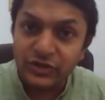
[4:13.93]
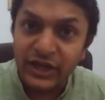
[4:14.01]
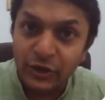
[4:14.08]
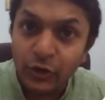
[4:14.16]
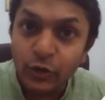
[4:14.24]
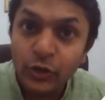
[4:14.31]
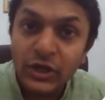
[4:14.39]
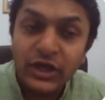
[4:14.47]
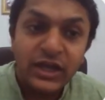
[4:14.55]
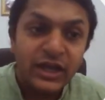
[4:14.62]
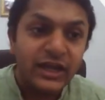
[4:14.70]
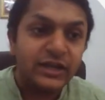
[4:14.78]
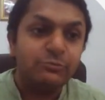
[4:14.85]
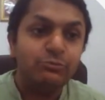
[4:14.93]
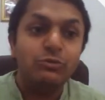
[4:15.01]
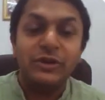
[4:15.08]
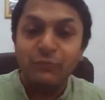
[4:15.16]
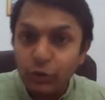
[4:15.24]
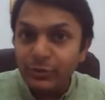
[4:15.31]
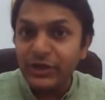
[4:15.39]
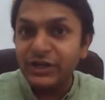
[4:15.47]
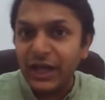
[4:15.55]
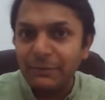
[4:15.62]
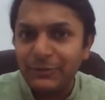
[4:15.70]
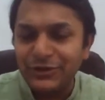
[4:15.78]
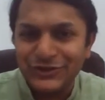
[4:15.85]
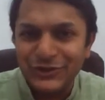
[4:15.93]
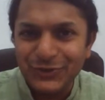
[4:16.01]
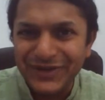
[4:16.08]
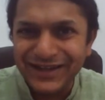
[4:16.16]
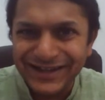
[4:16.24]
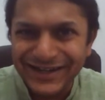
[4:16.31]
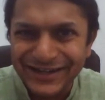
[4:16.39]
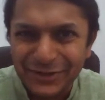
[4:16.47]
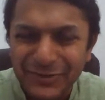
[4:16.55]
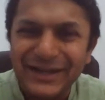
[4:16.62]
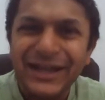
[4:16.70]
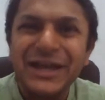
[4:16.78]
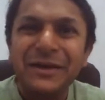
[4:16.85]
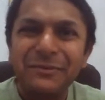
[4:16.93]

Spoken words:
I know it would be a time consuming a little bit,